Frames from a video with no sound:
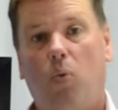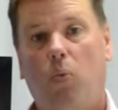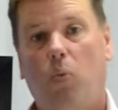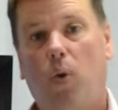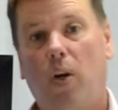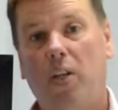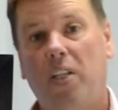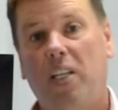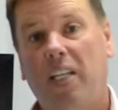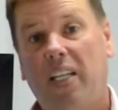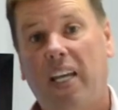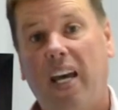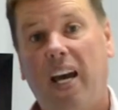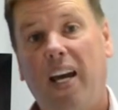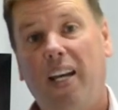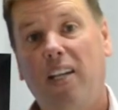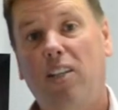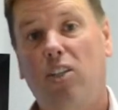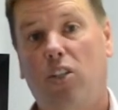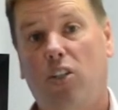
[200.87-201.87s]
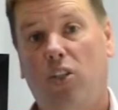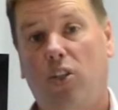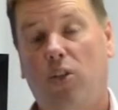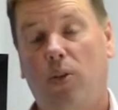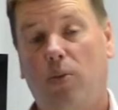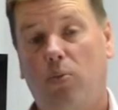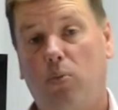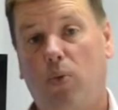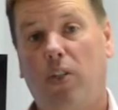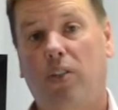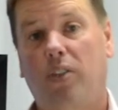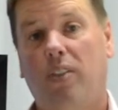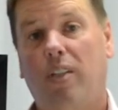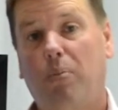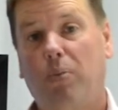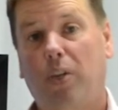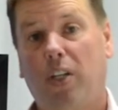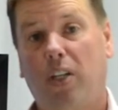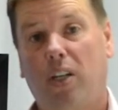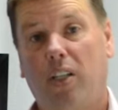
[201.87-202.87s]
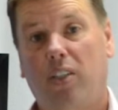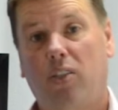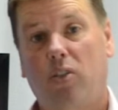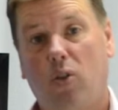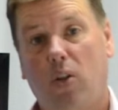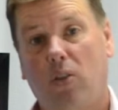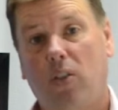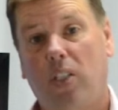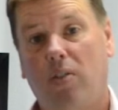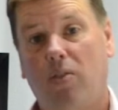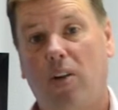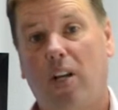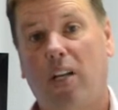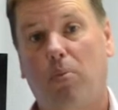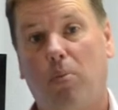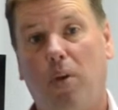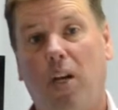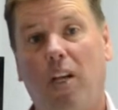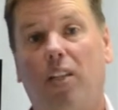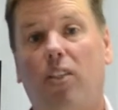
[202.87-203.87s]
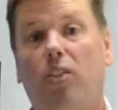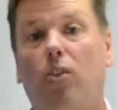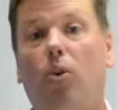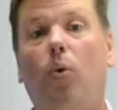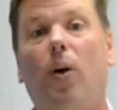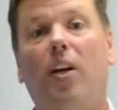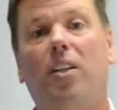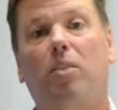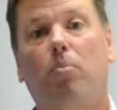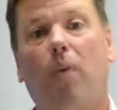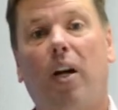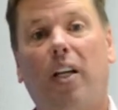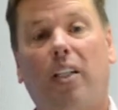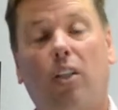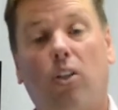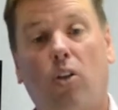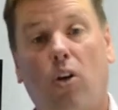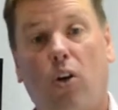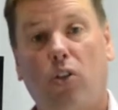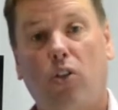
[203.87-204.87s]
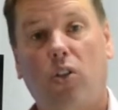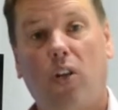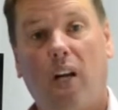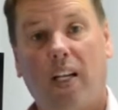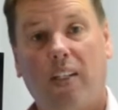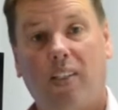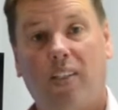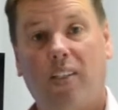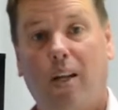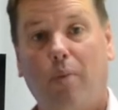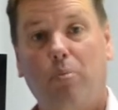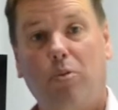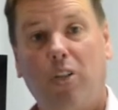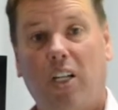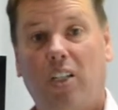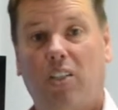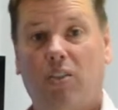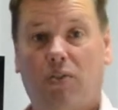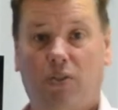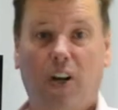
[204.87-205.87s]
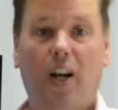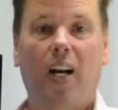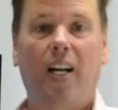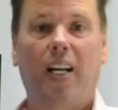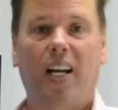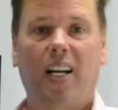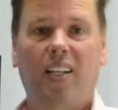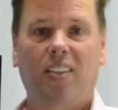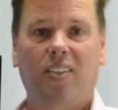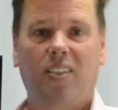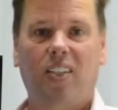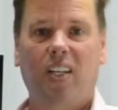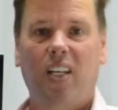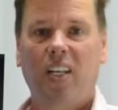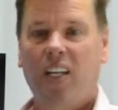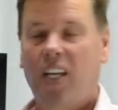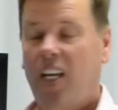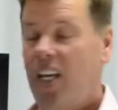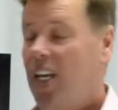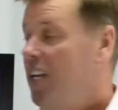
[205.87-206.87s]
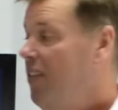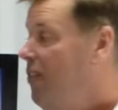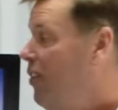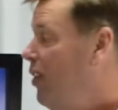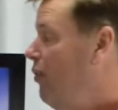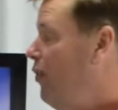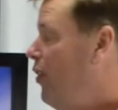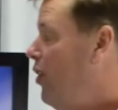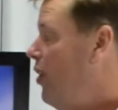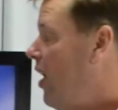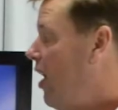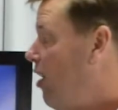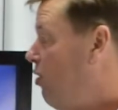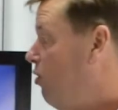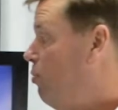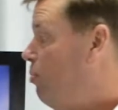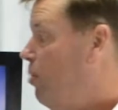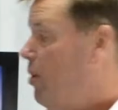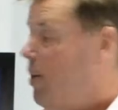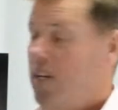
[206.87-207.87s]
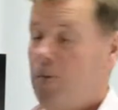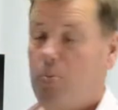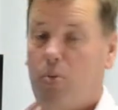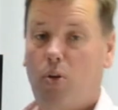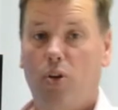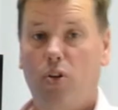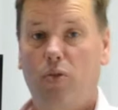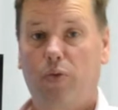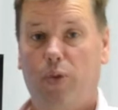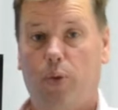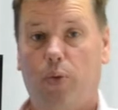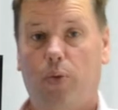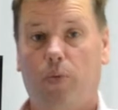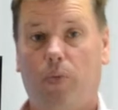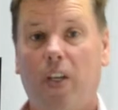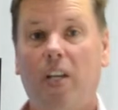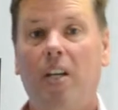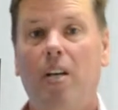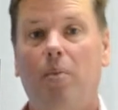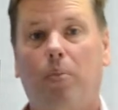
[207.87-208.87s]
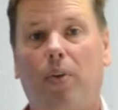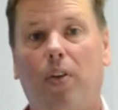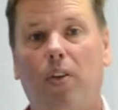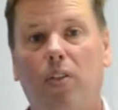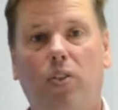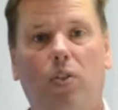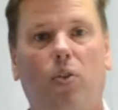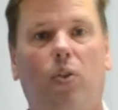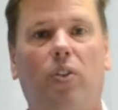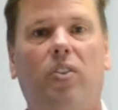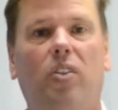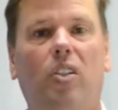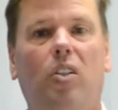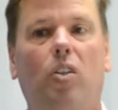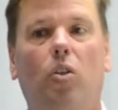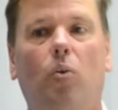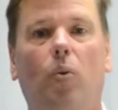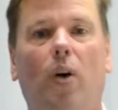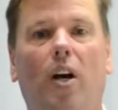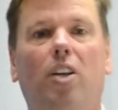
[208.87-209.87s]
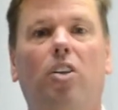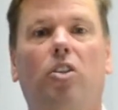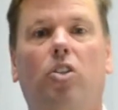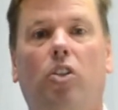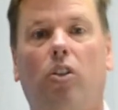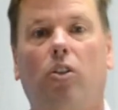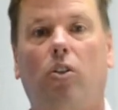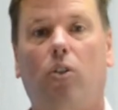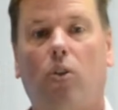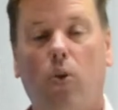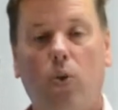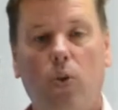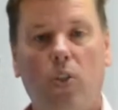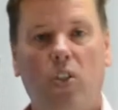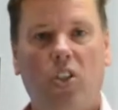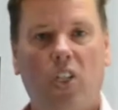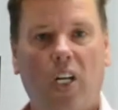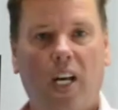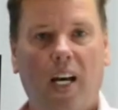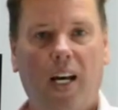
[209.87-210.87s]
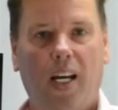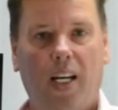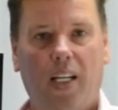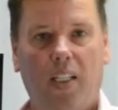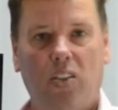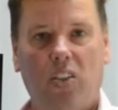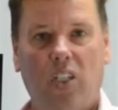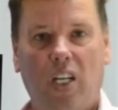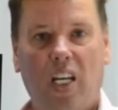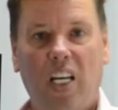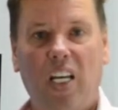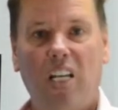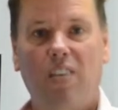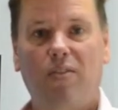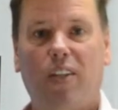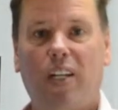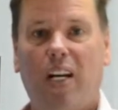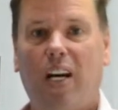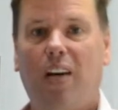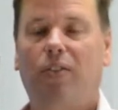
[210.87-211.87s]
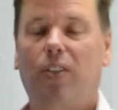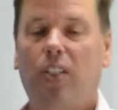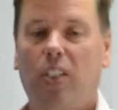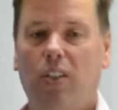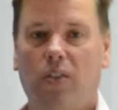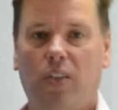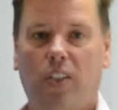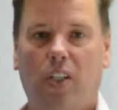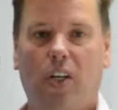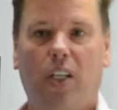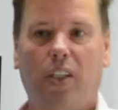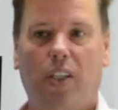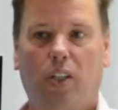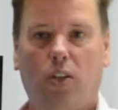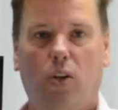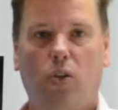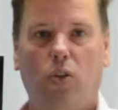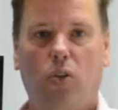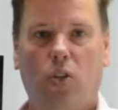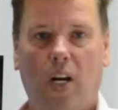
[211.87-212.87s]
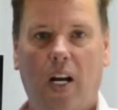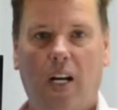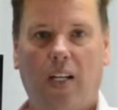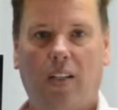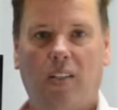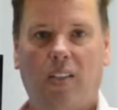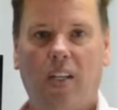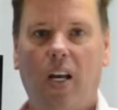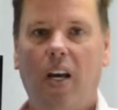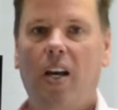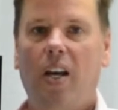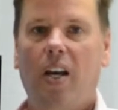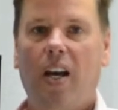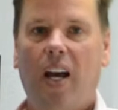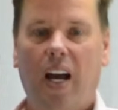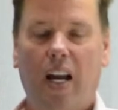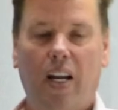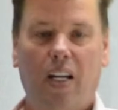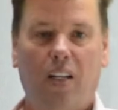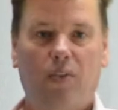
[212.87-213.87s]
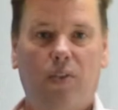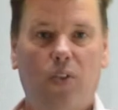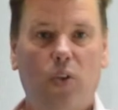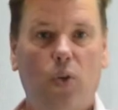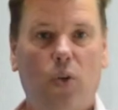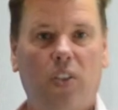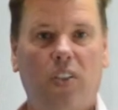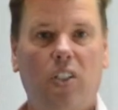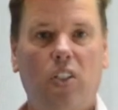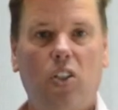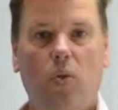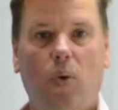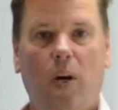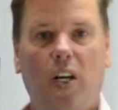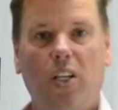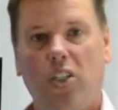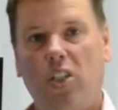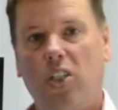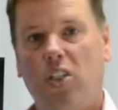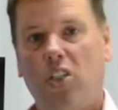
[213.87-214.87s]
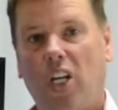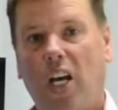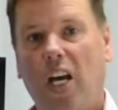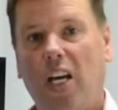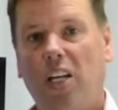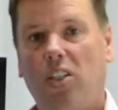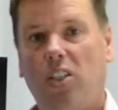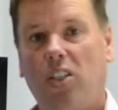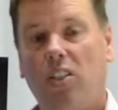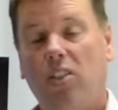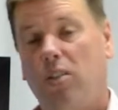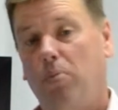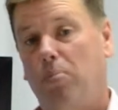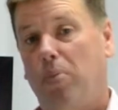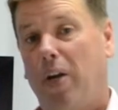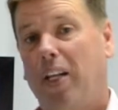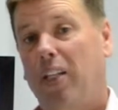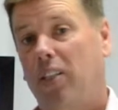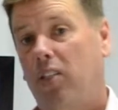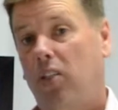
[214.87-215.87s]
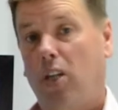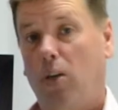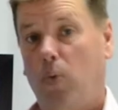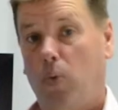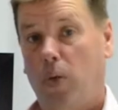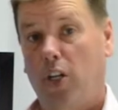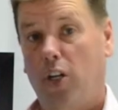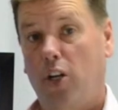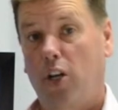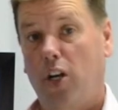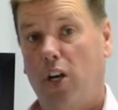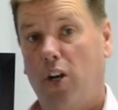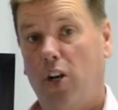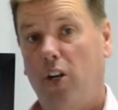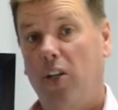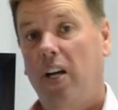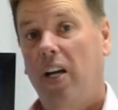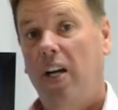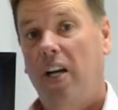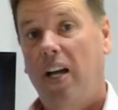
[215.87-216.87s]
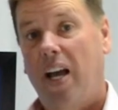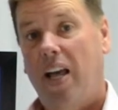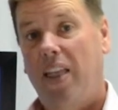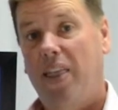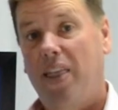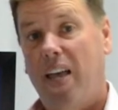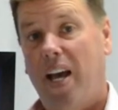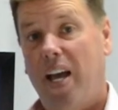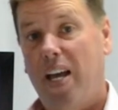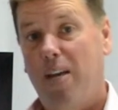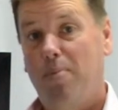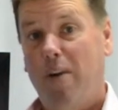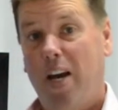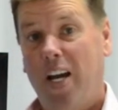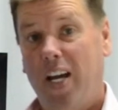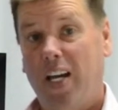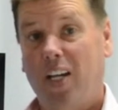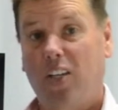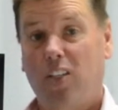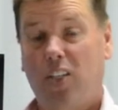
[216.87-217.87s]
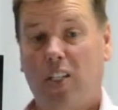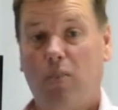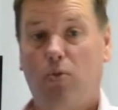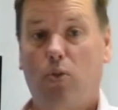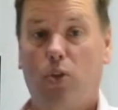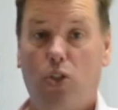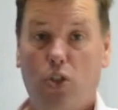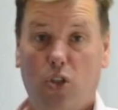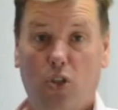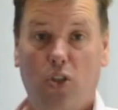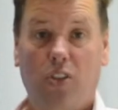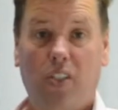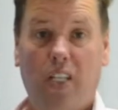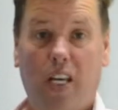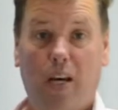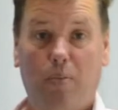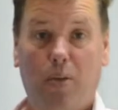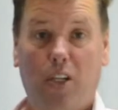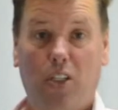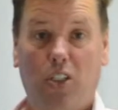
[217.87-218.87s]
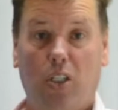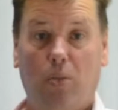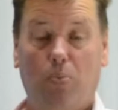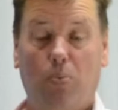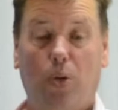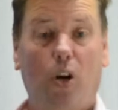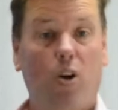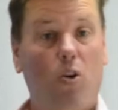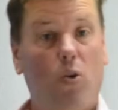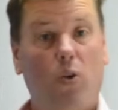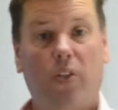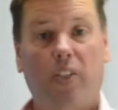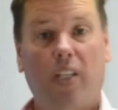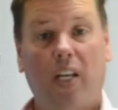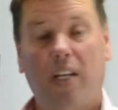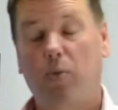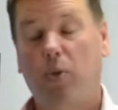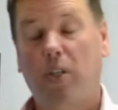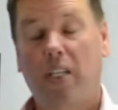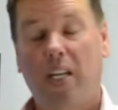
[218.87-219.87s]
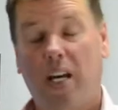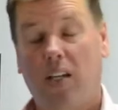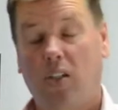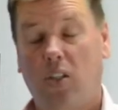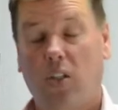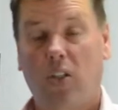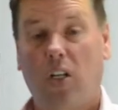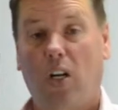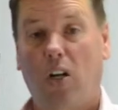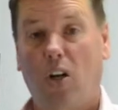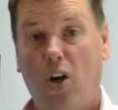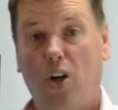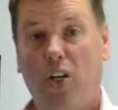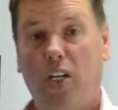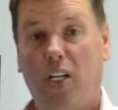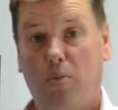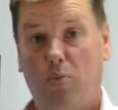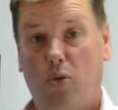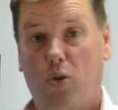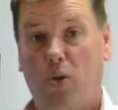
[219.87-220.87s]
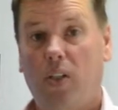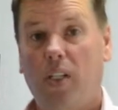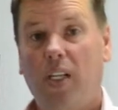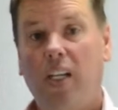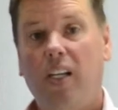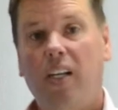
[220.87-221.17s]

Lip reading: What you can do, and what's something I strongly recommend, is always make the contract subject to finance, even if you have pre-approval, because your situation could change even after you've signed the contracts. And if your situation changes, the bank's going to want to know, and they may actually reduce how much you can borrow or say we can't do the loan anymore.